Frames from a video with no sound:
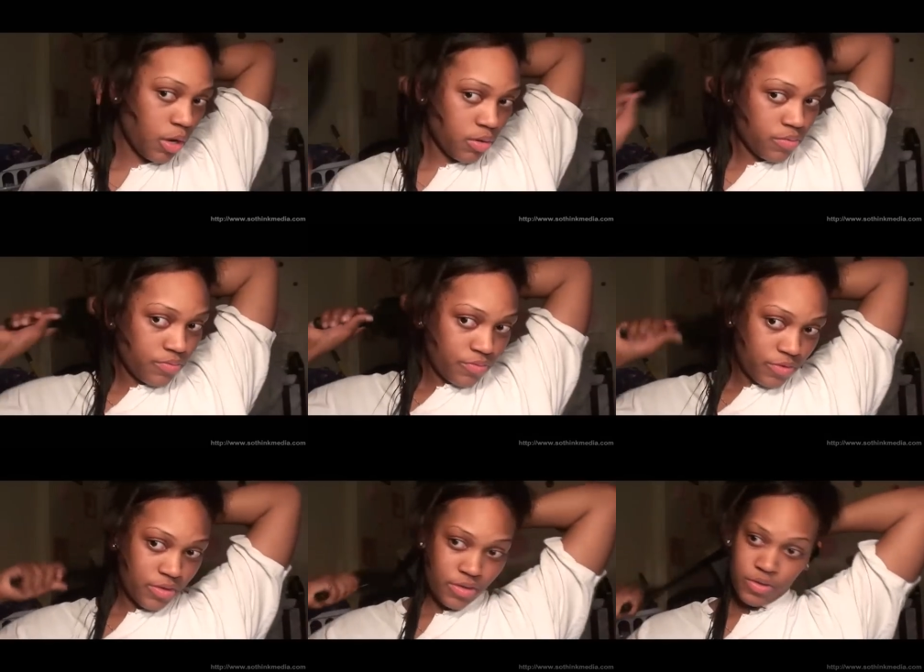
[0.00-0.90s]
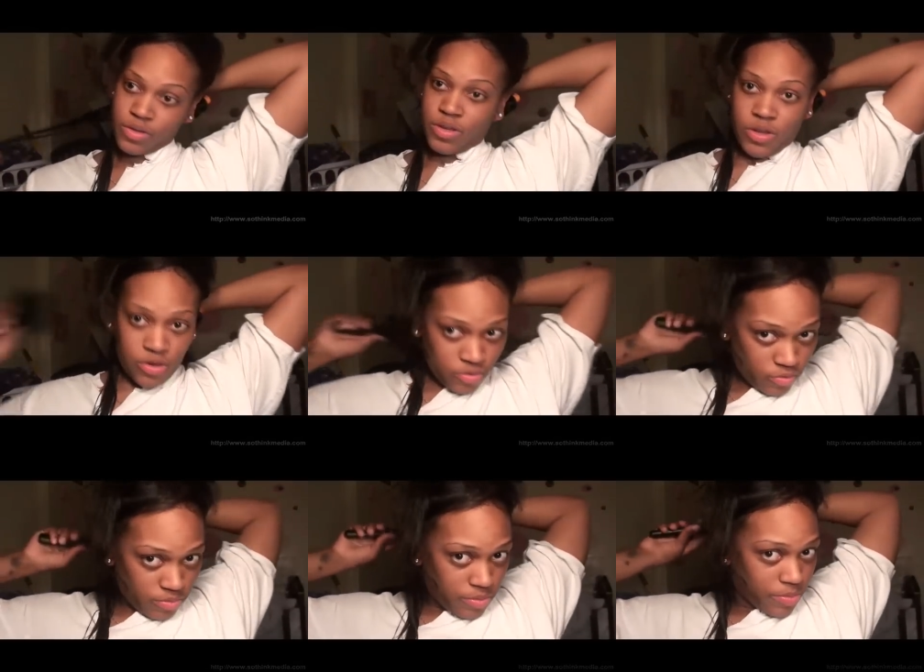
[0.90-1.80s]
roll.
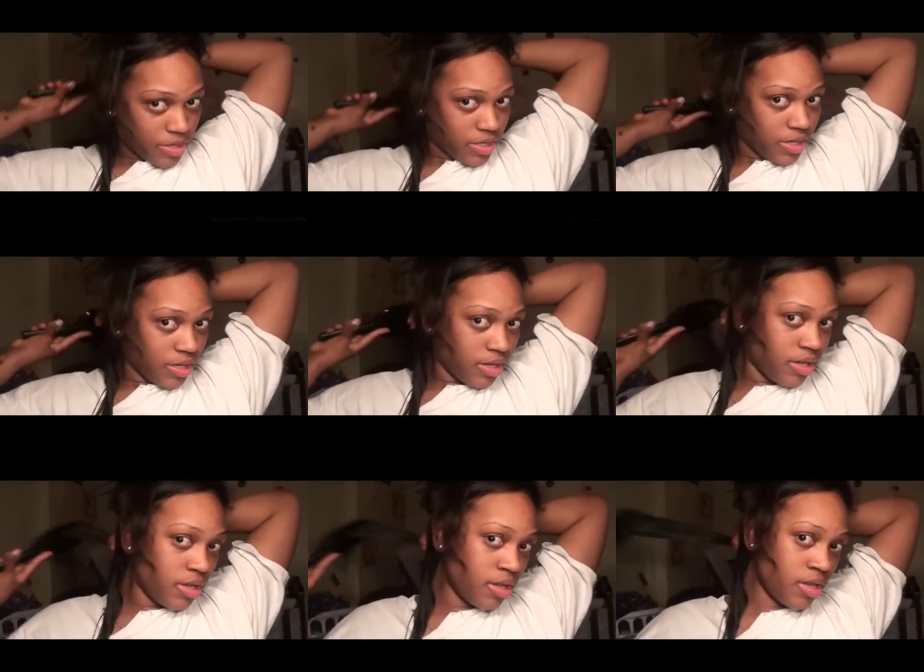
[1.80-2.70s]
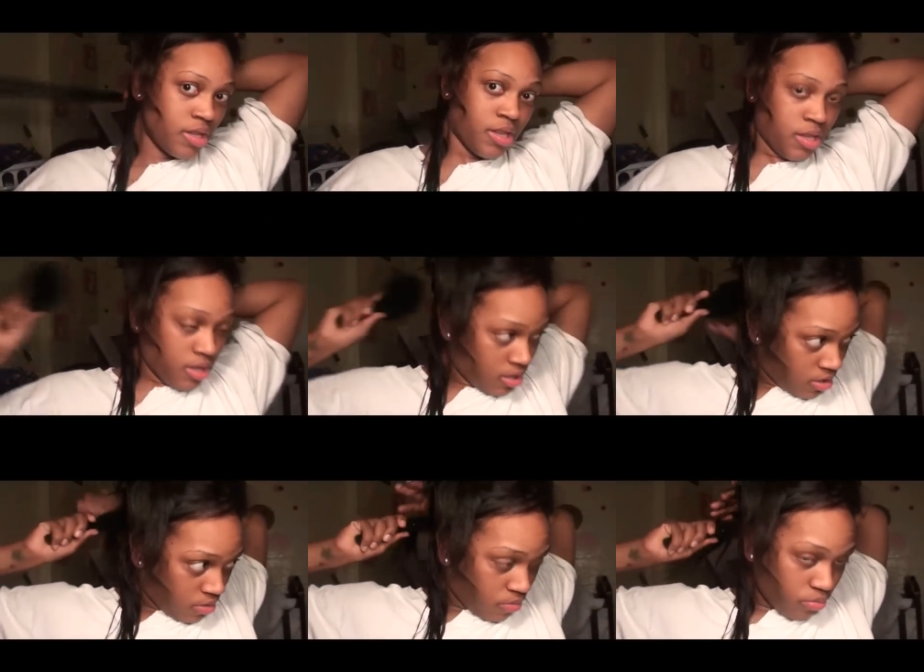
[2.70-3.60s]
Remember to
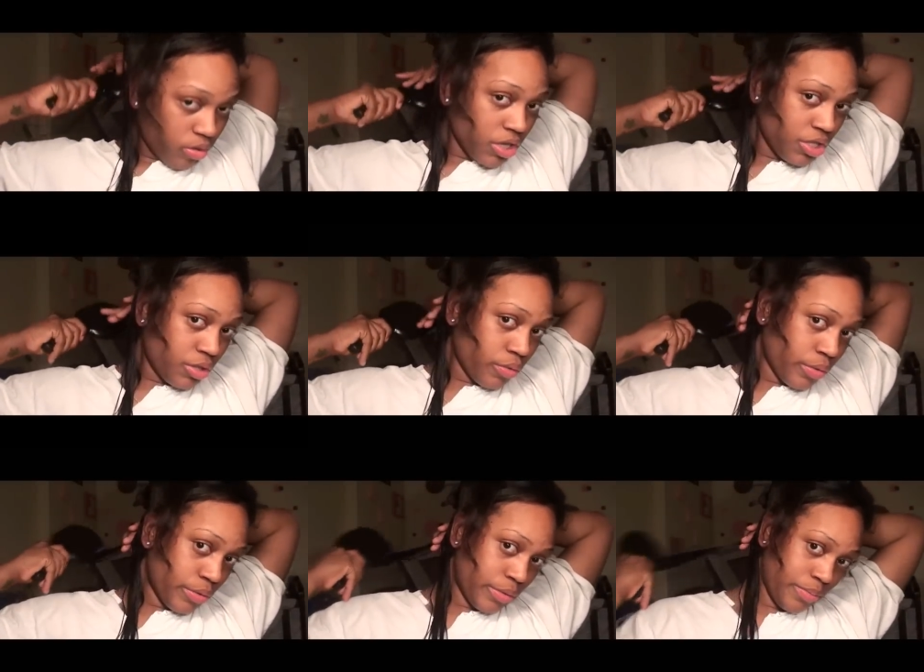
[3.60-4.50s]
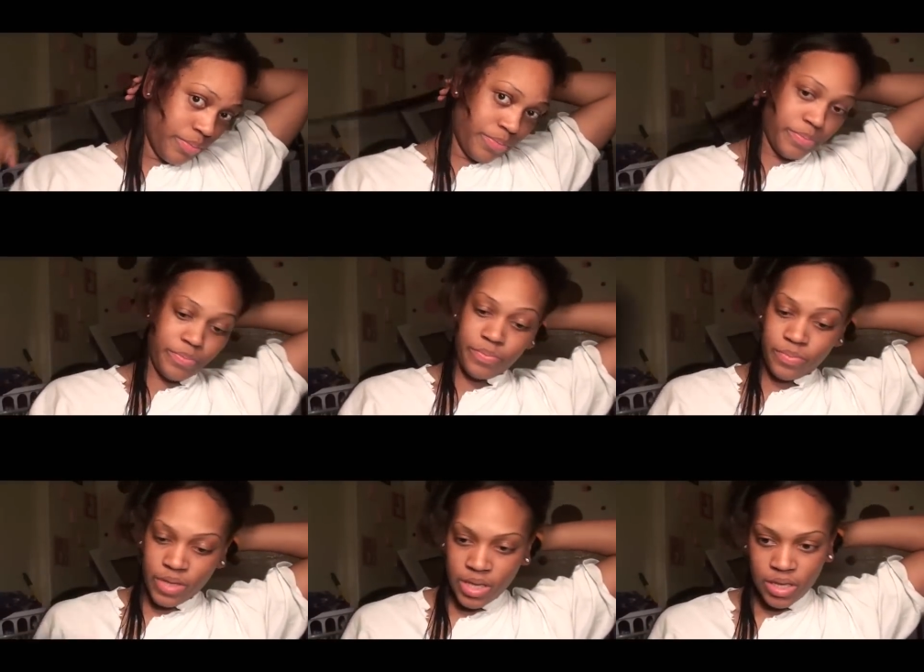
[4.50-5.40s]
brush through.
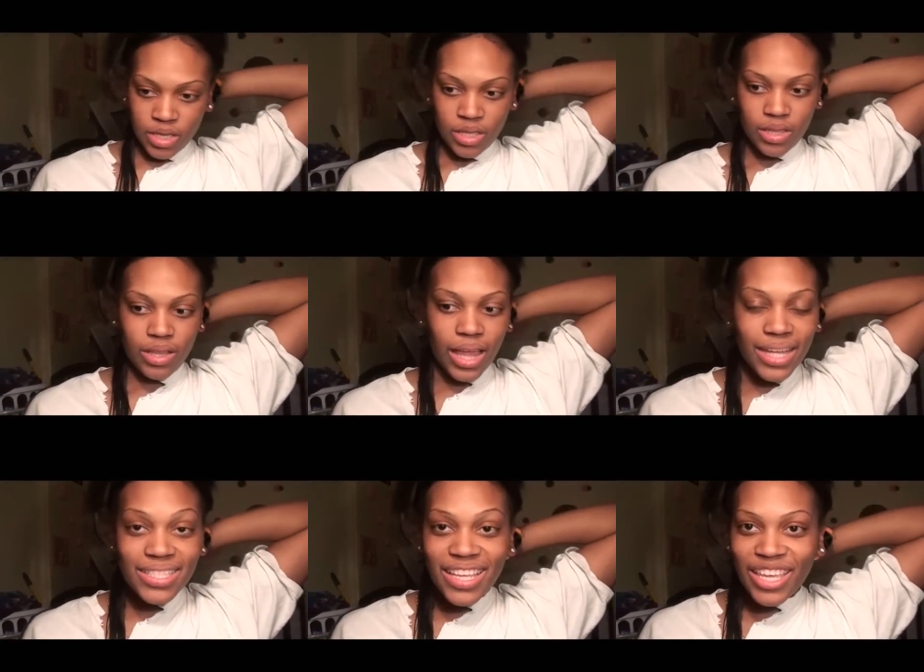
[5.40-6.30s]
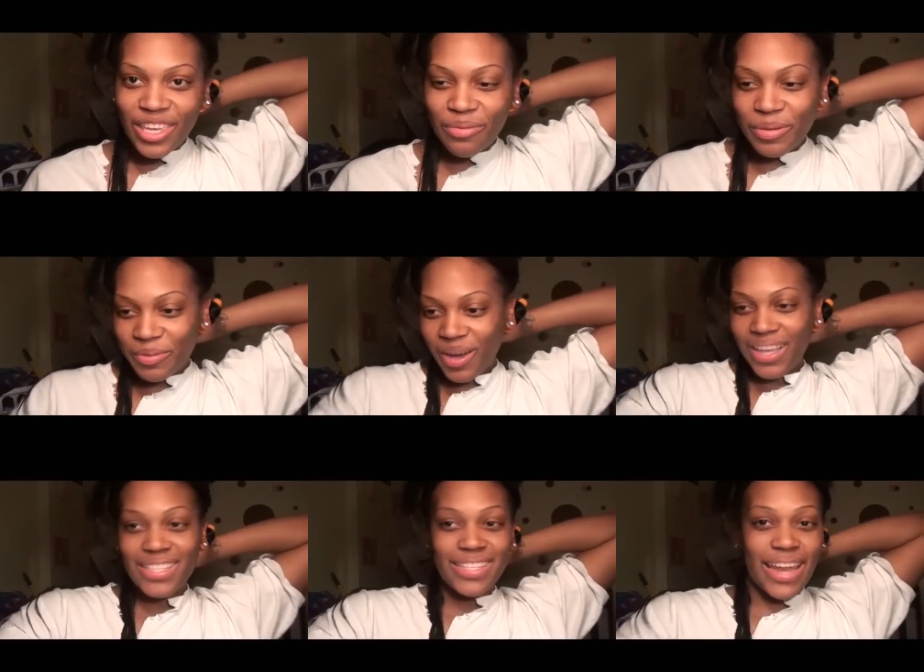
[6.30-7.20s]
The last thing you would
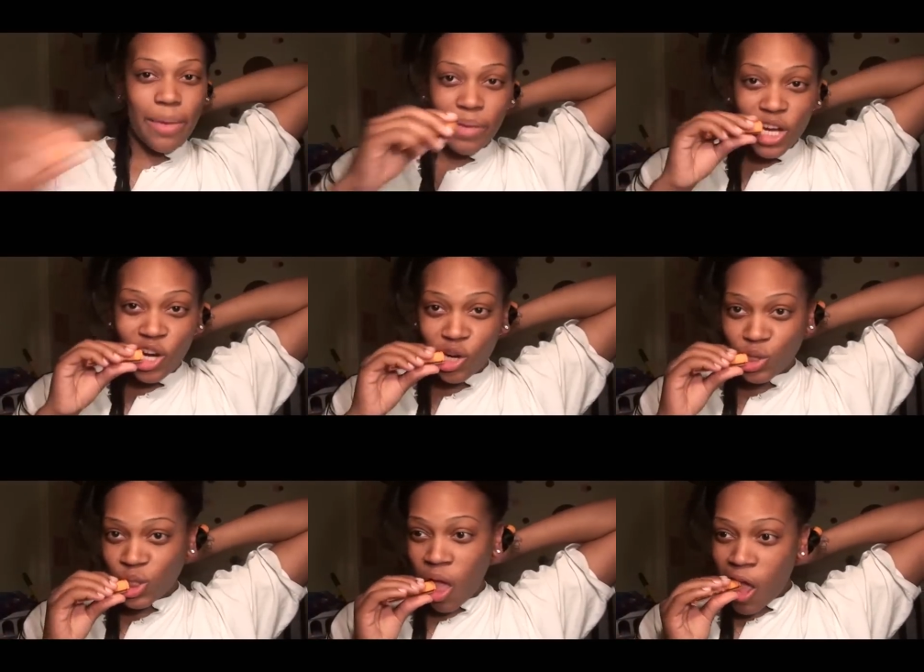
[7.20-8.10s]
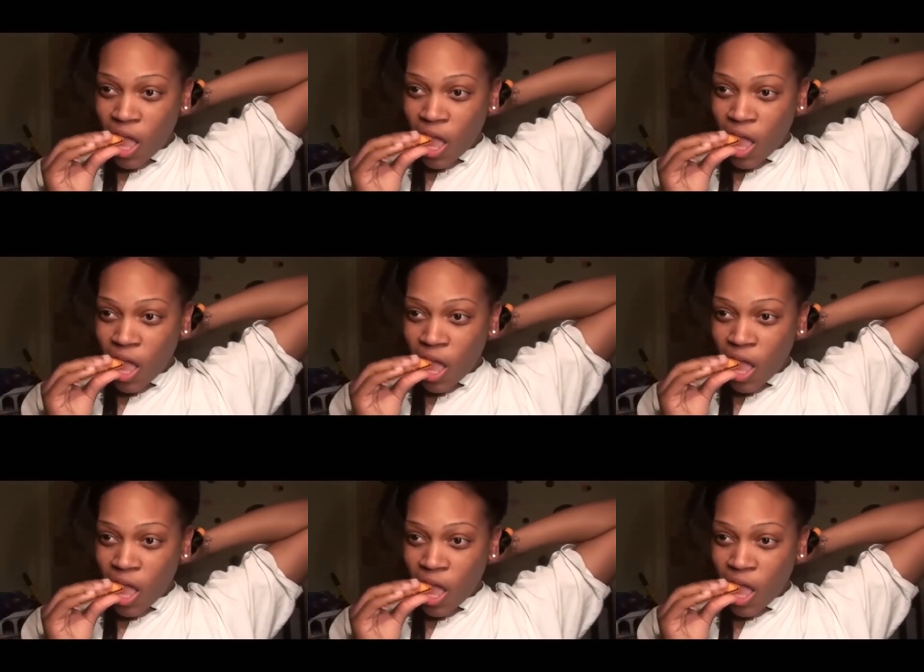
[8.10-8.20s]
want is nappy curls.